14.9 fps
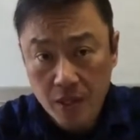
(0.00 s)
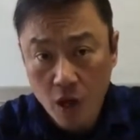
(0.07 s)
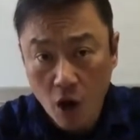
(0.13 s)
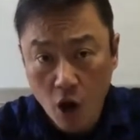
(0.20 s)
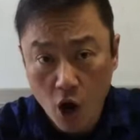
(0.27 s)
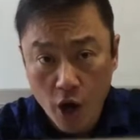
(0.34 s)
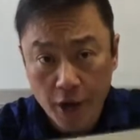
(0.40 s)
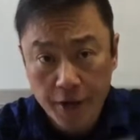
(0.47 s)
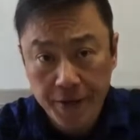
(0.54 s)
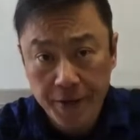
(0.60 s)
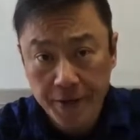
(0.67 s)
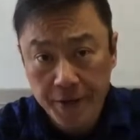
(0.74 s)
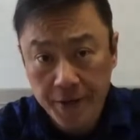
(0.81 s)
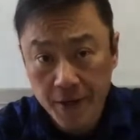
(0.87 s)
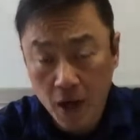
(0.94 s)

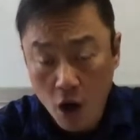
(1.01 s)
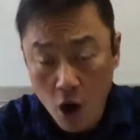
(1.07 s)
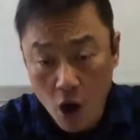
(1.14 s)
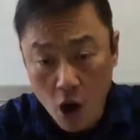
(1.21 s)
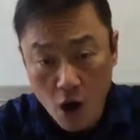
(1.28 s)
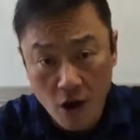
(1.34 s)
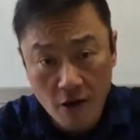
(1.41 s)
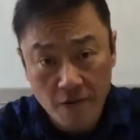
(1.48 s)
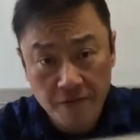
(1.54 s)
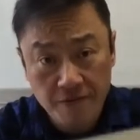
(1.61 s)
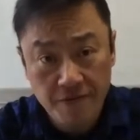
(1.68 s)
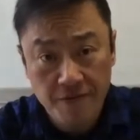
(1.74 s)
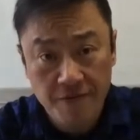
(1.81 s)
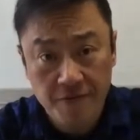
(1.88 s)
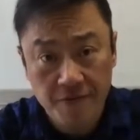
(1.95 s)
on,
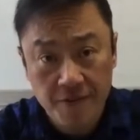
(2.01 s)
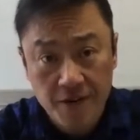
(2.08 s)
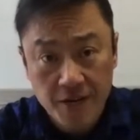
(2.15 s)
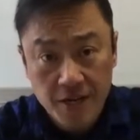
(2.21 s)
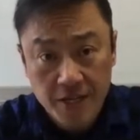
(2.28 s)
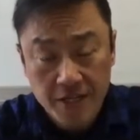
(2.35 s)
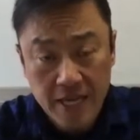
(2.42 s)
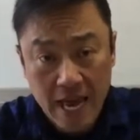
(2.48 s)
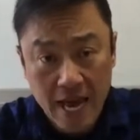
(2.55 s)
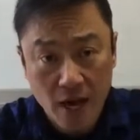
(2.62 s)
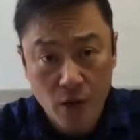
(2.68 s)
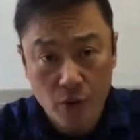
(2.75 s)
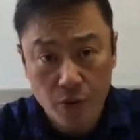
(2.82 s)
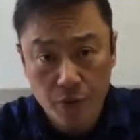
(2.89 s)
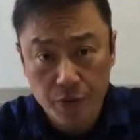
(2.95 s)
off,
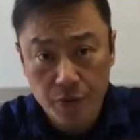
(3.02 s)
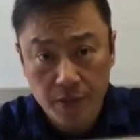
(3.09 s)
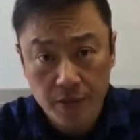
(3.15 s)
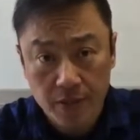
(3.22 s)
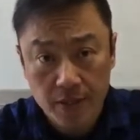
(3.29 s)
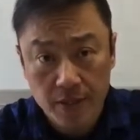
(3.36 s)
down,